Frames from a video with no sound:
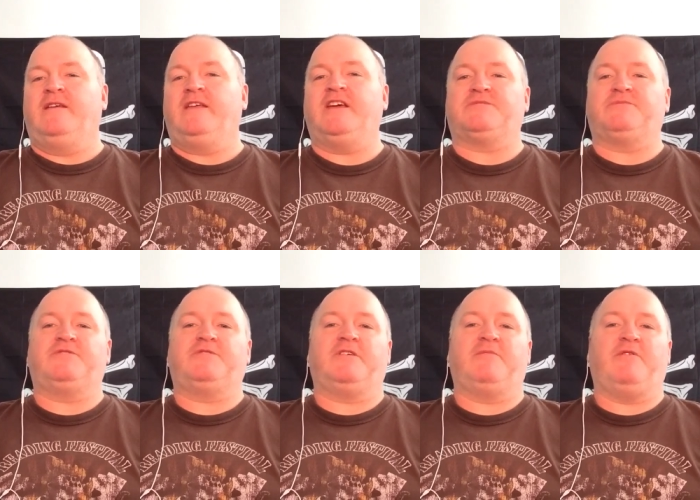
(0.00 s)
Yes, we're
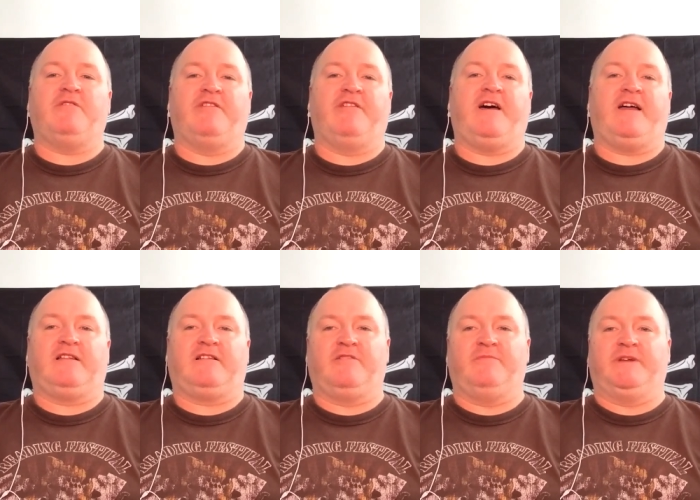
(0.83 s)
talking about that
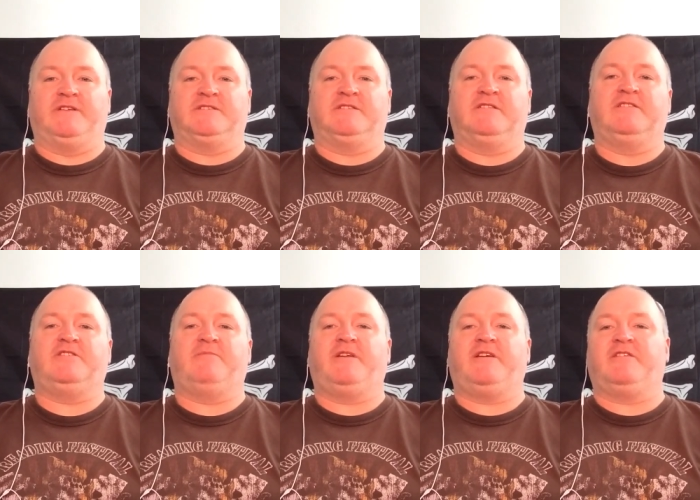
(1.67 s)
Cummings, the
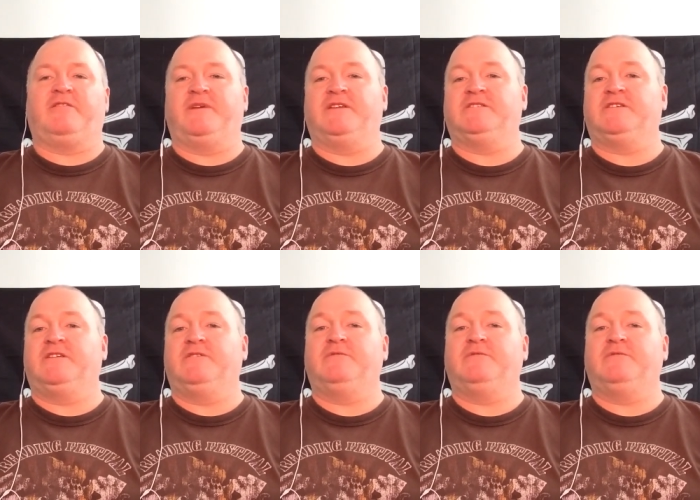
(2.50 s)
Dominic Cummings,